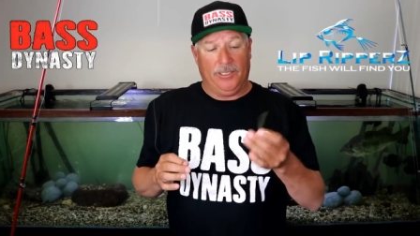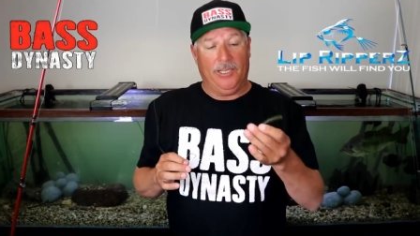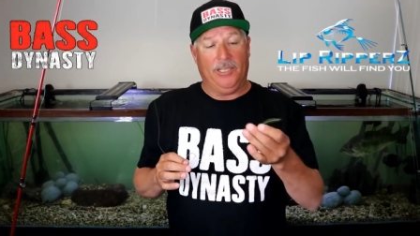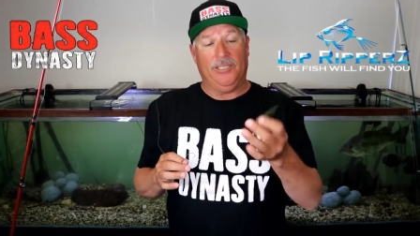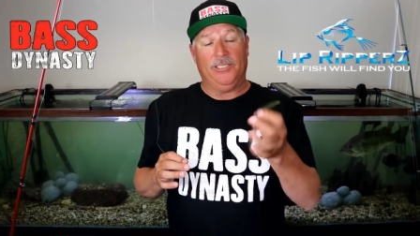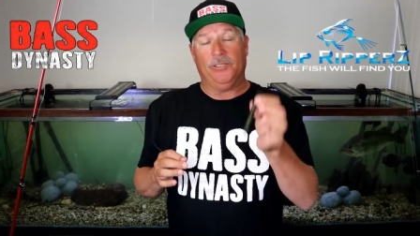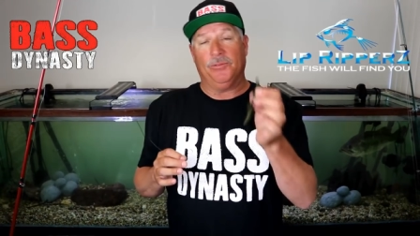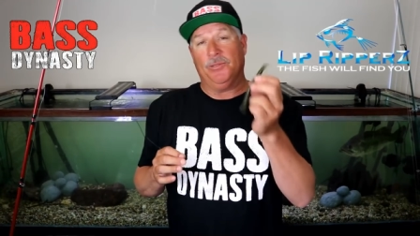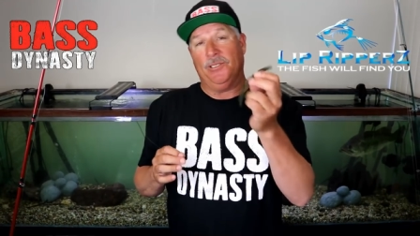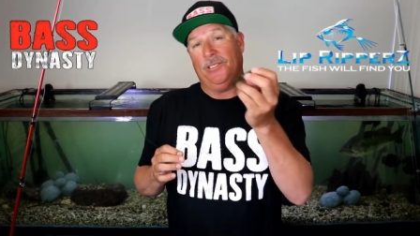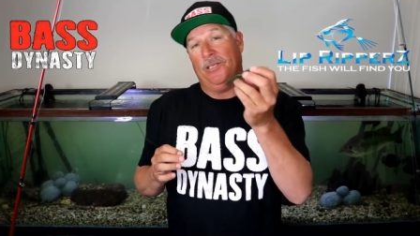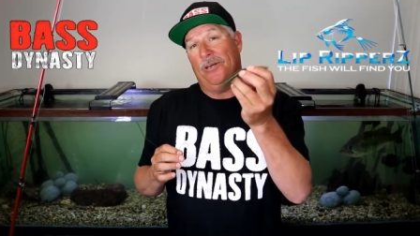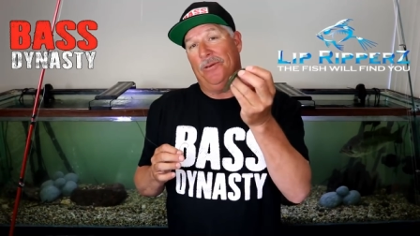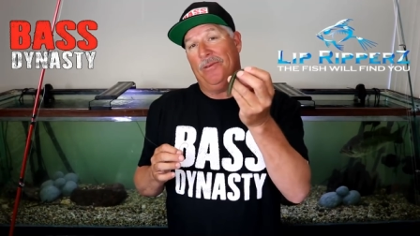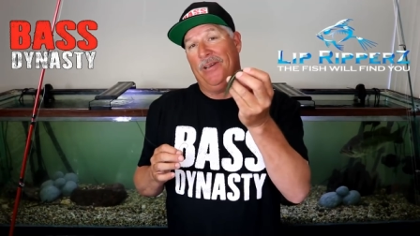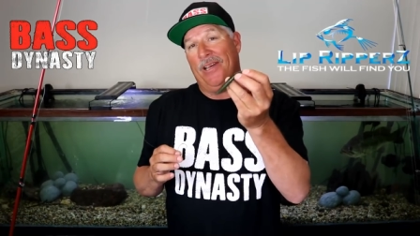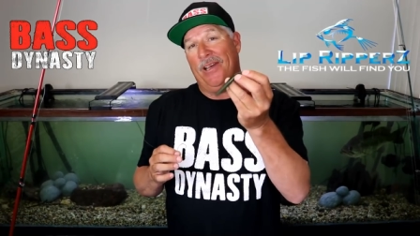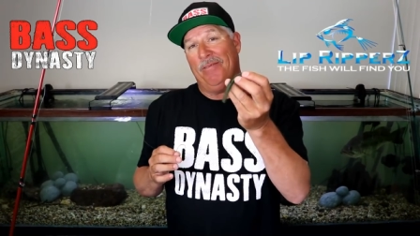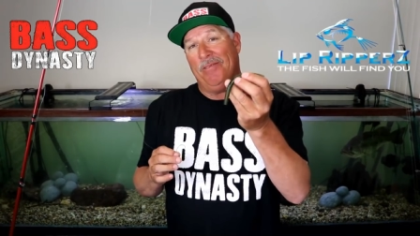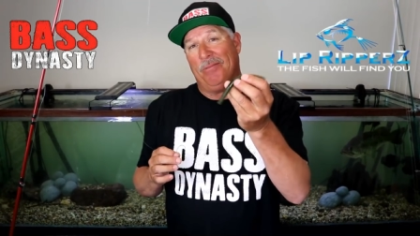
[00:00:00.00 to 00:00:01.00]
Okay, because we
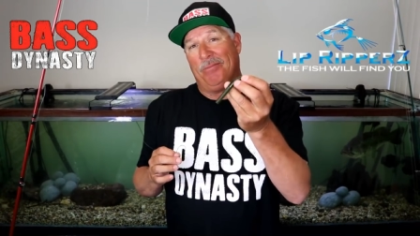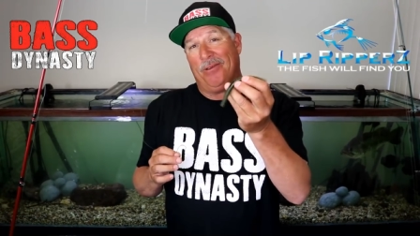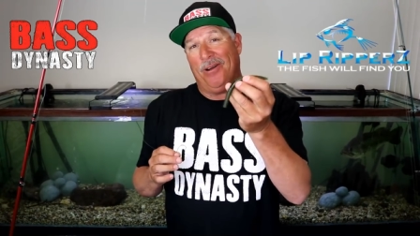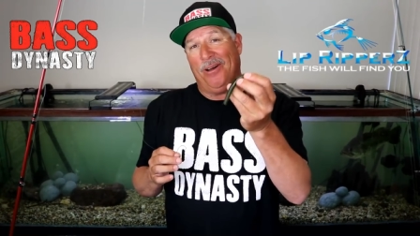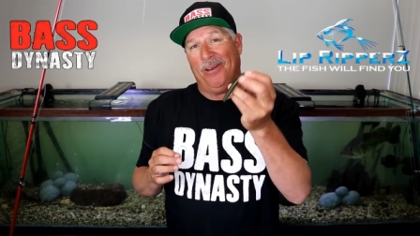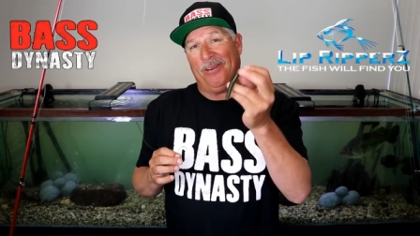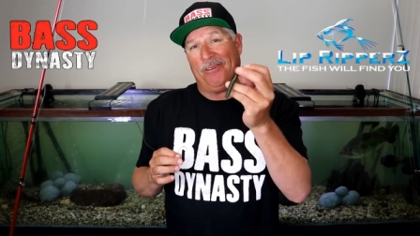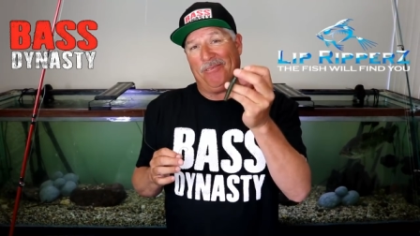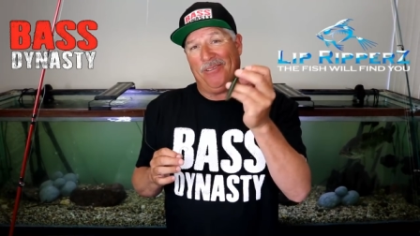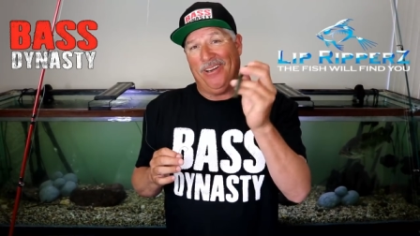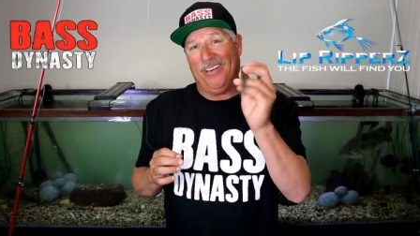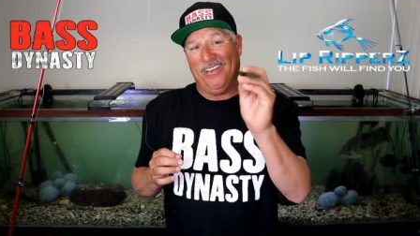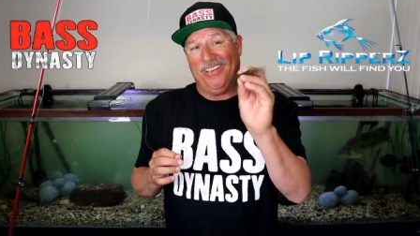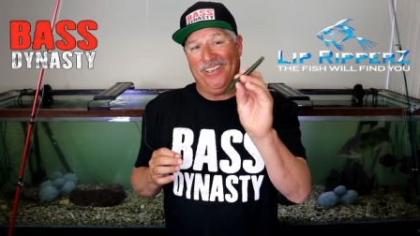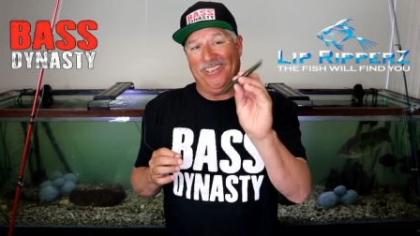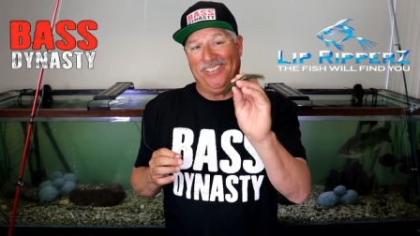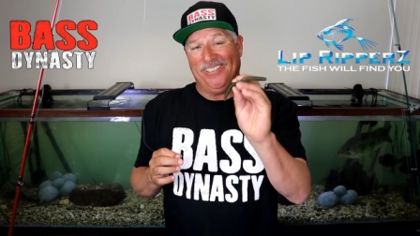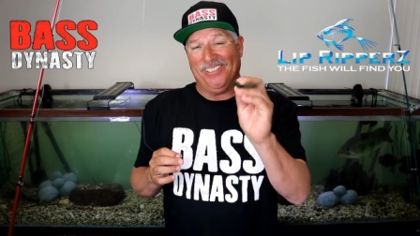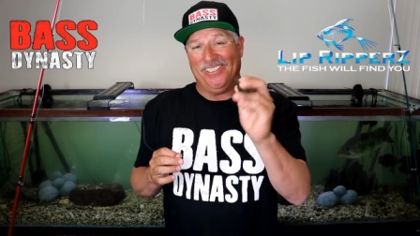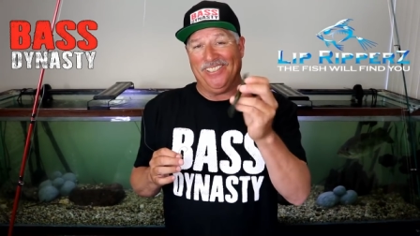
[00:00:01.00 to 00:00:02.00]
know we have the product right
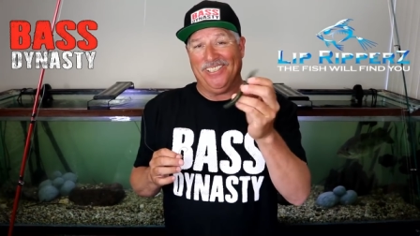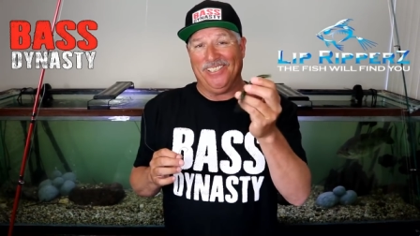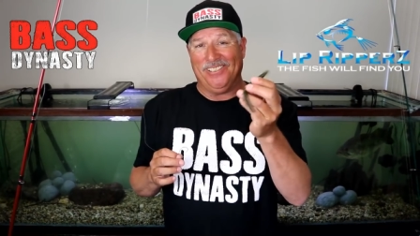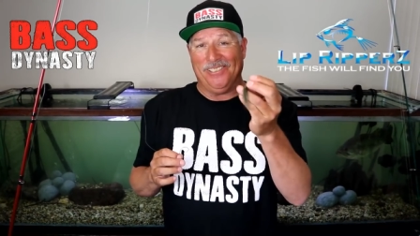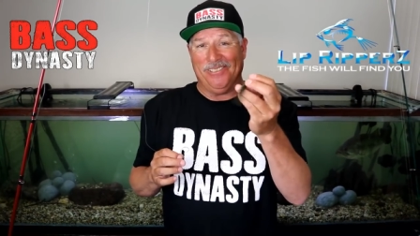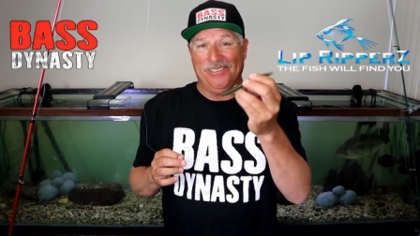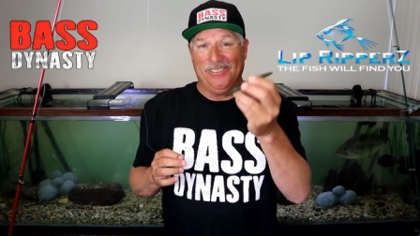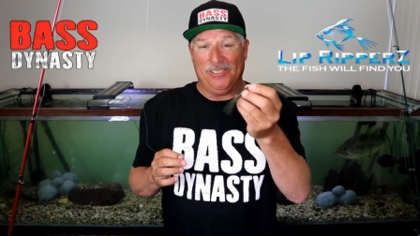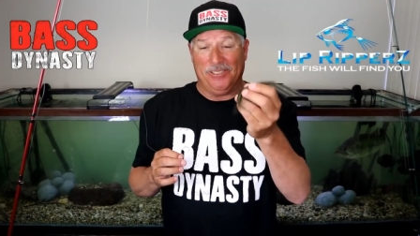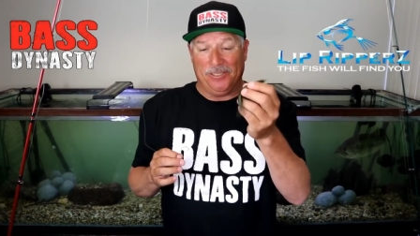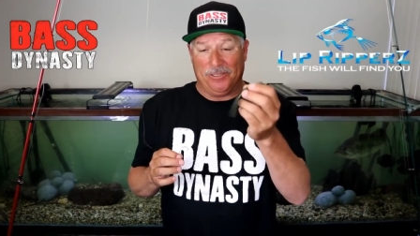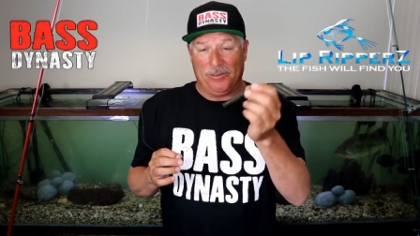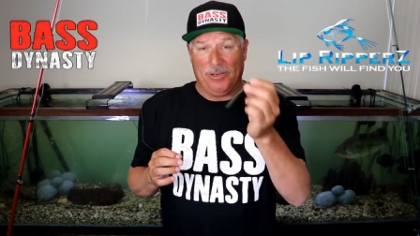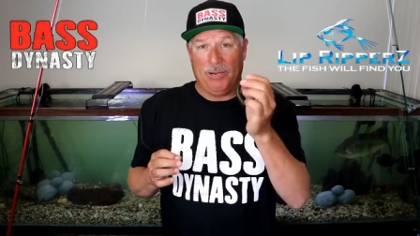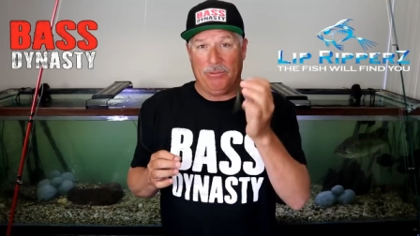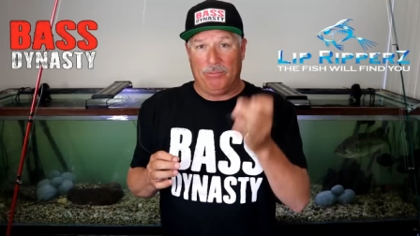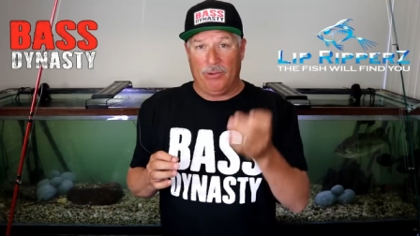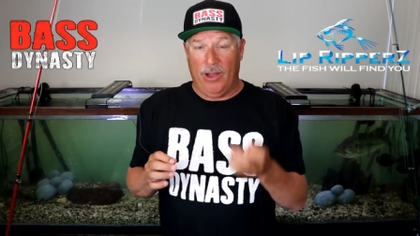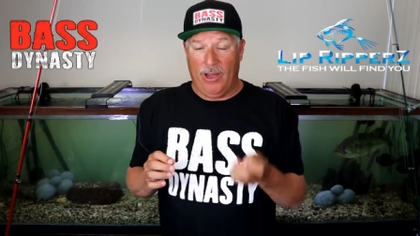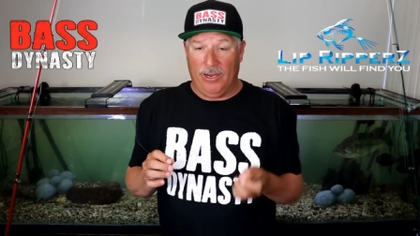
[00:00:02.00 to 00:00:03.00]
here, the Senko. It's a
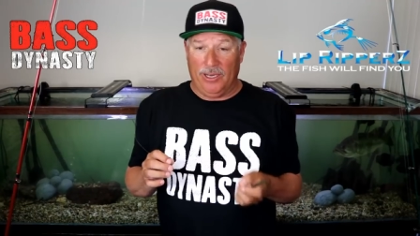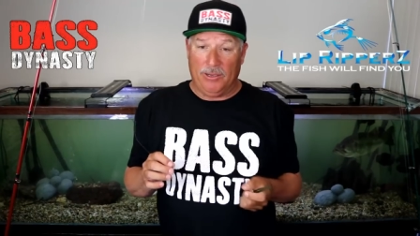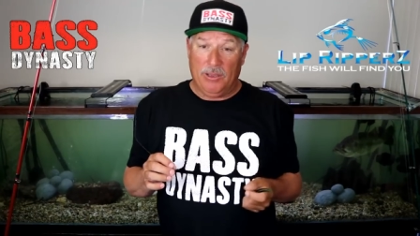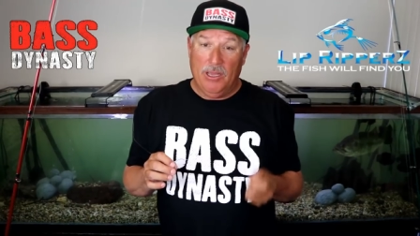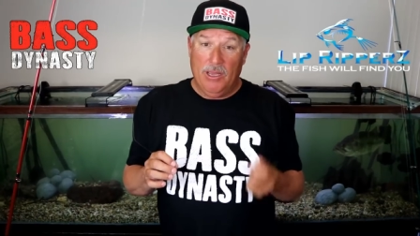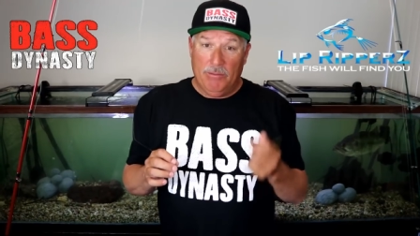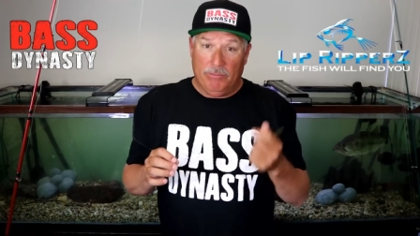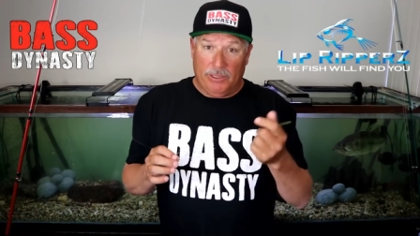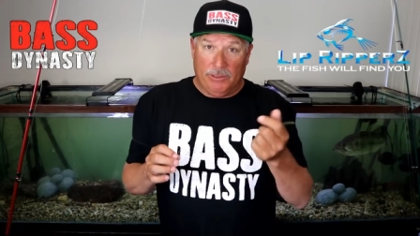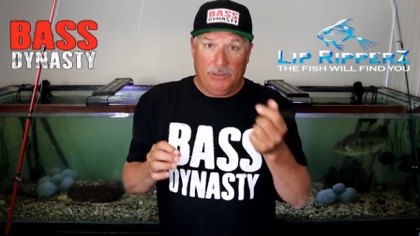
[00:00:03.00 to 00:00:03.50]
great product.